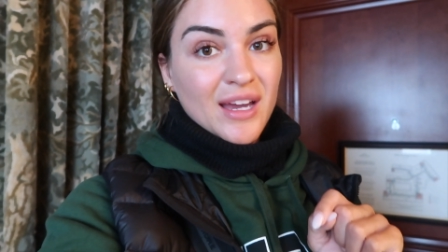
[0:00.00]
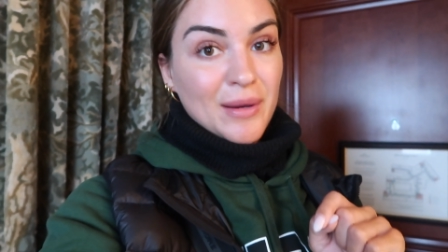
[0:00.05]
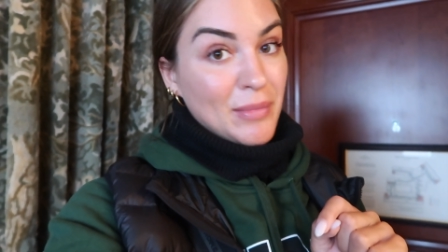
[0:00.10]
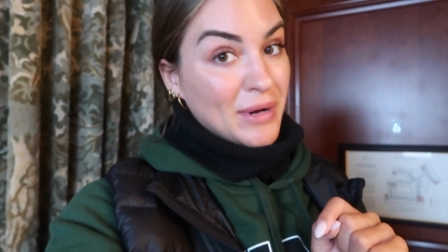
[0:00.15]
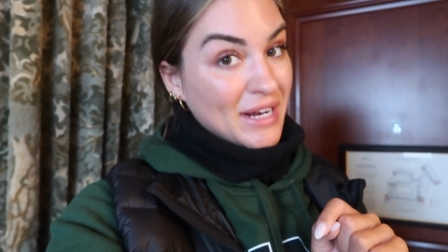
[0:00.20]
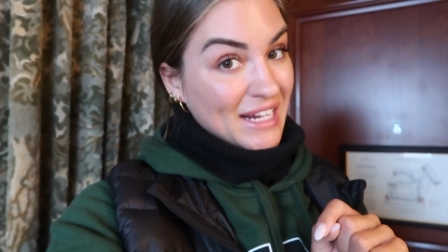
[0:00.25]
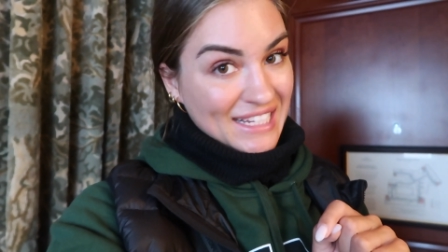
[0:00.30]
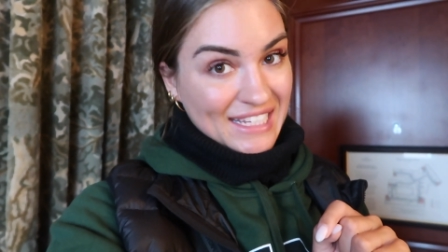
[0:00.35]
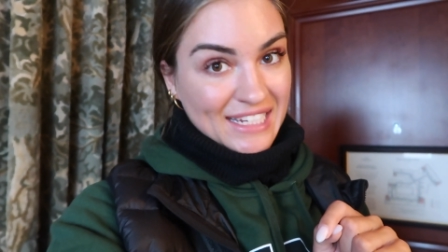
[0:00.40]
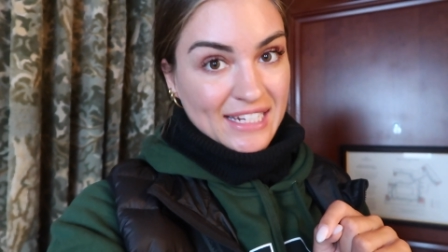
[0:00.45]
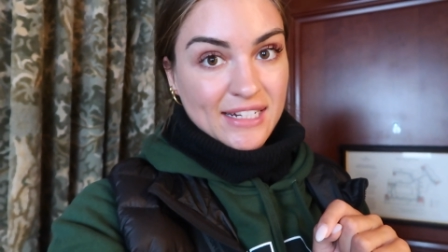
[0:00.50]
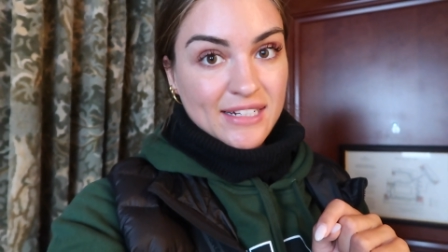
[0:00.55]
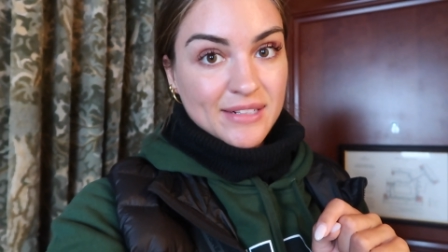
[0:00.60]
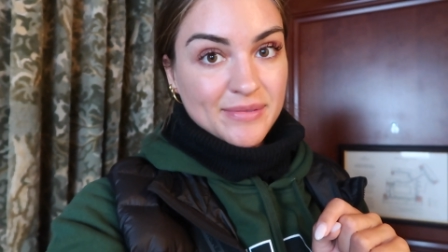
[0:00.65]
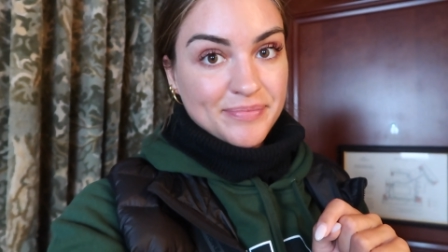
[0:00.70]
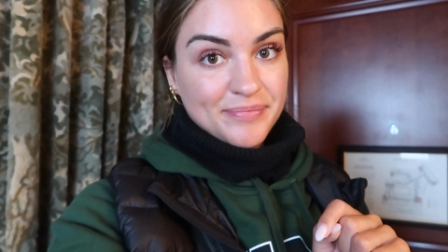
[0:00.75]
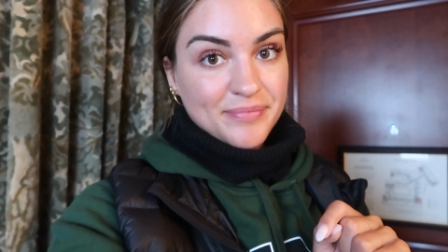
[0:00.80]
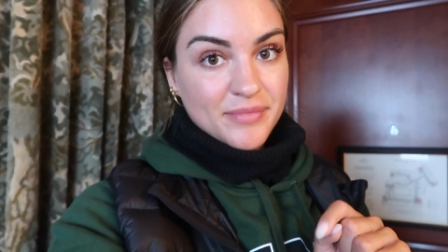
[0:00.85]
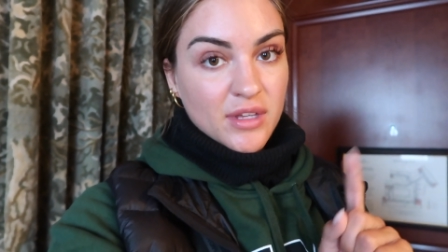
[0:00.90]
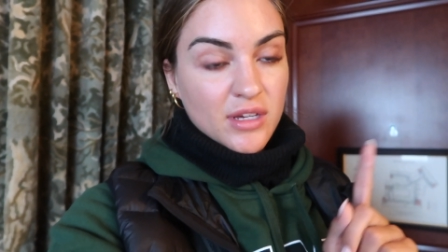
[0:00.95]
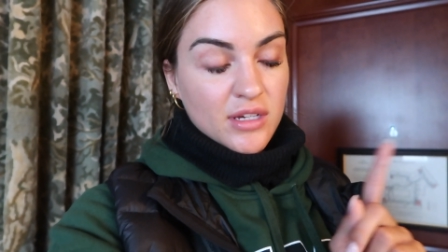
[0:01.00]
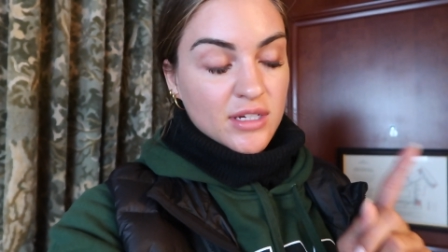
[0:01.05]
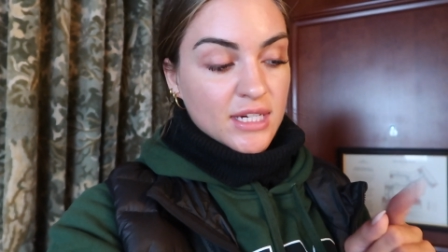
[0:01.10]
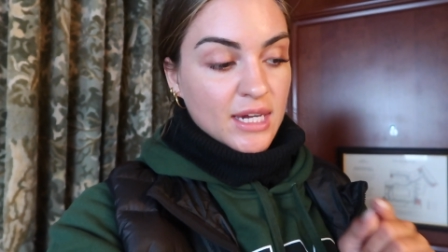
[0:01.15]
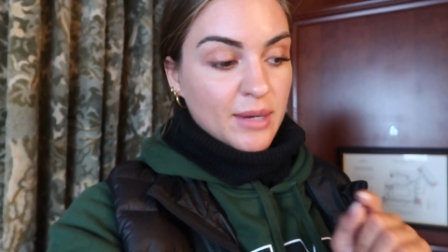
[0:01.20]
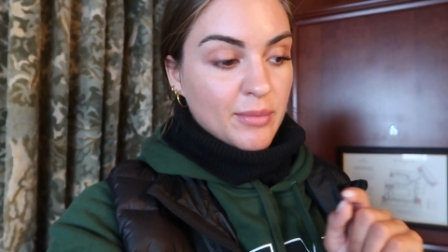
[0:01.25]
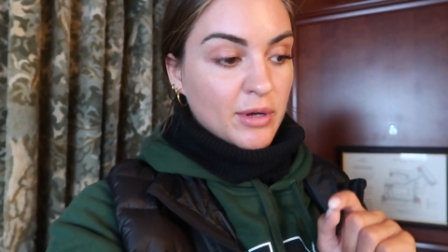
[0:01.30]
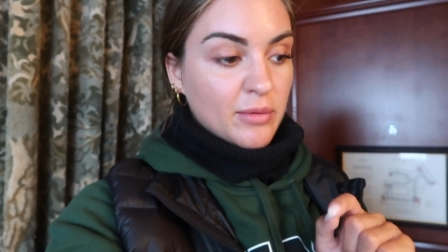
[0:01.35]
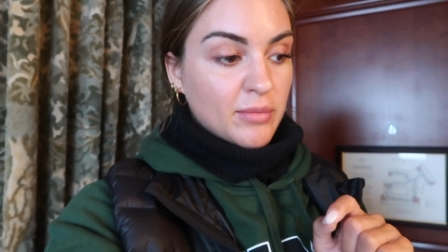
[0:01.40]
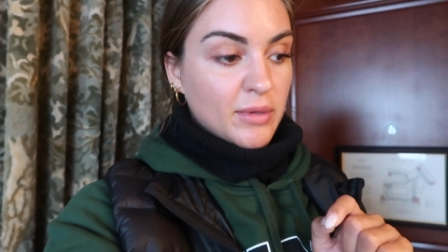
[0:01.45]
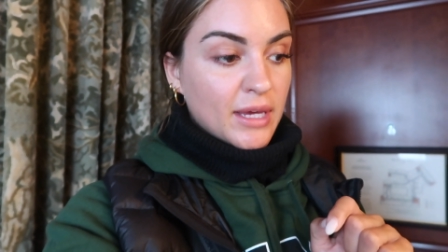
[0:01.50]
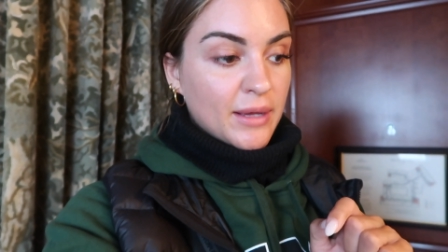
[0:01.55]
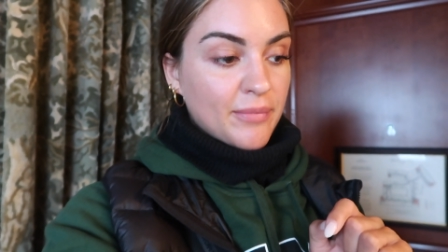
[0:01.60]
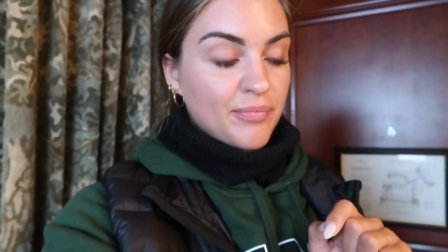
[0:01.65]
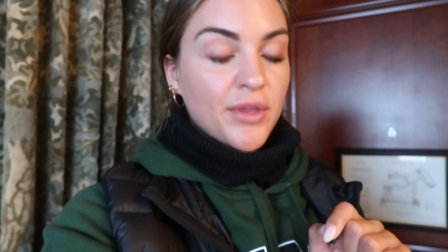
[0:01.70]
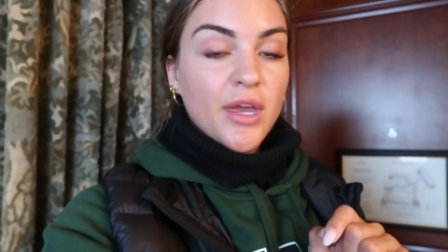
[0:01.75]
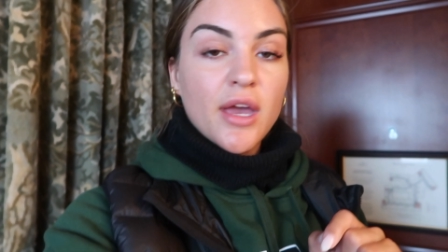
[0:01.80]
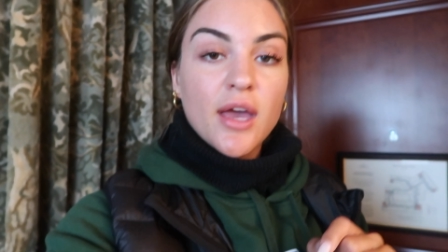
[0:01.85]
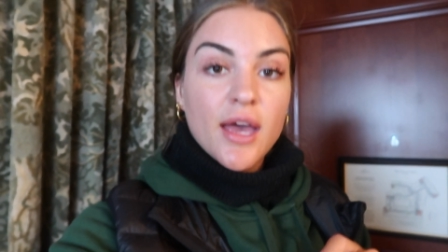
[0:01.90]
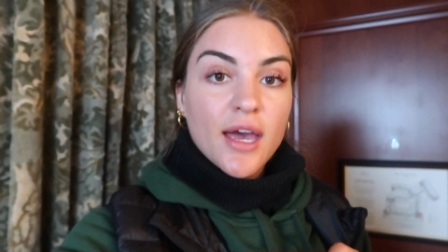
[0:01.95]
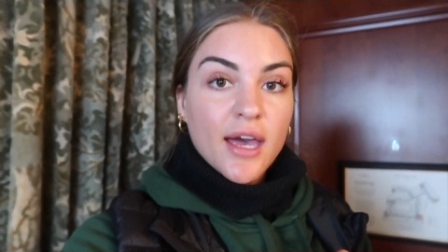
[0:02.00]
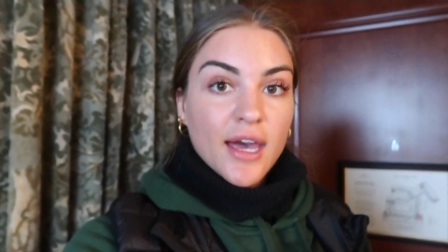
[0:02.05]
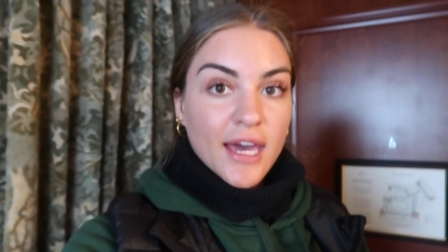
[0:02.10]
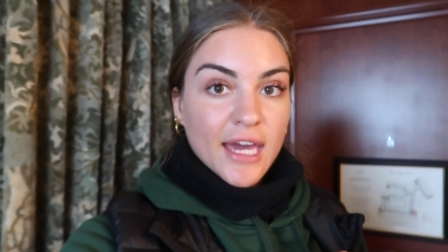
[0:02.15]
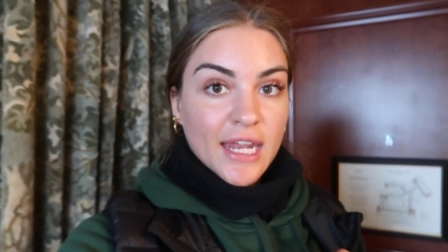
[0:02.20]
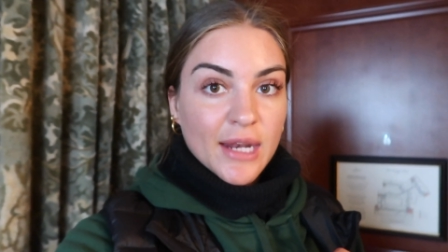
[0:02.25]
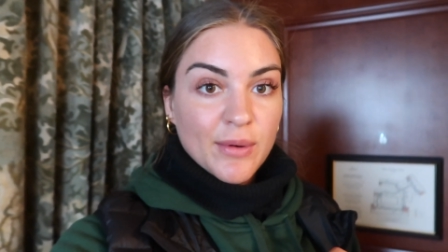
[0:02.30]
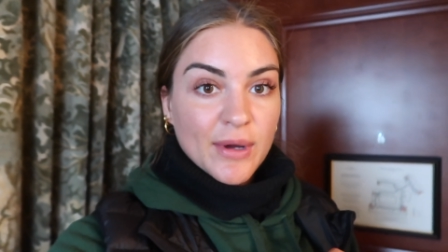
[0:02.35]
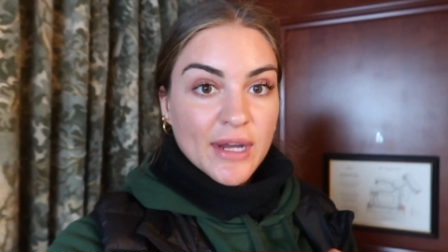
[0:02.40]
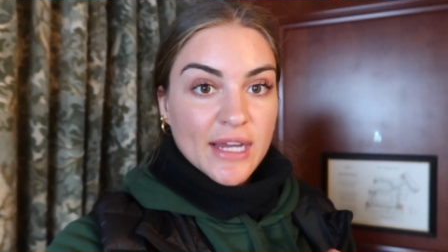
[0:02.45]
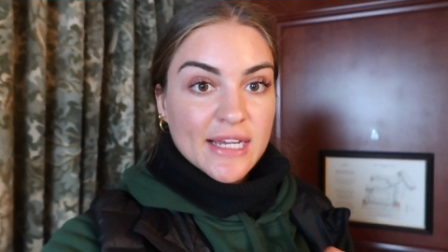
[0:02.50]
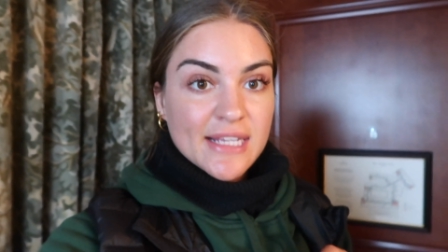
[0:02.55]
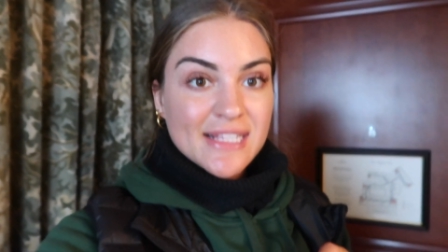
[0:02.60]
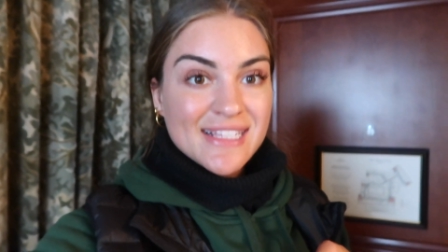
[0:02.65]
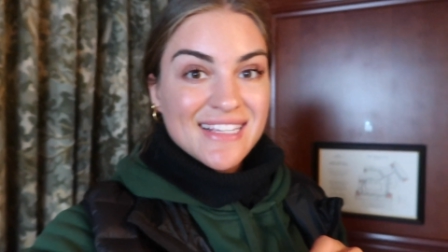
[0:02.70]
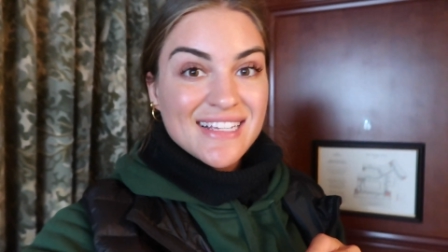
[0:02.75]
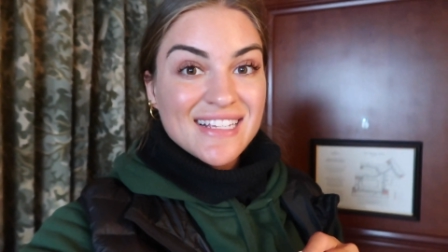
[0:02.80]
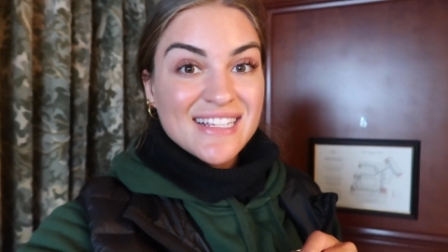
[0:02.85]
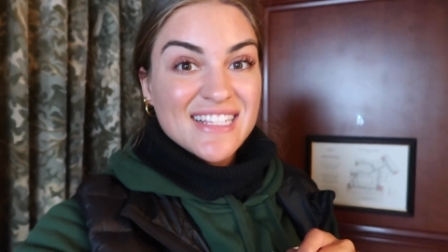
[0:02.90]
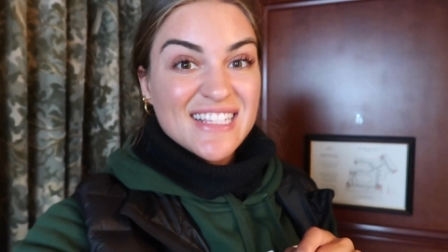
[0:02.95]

but I didn't. Shame on me. Anyways,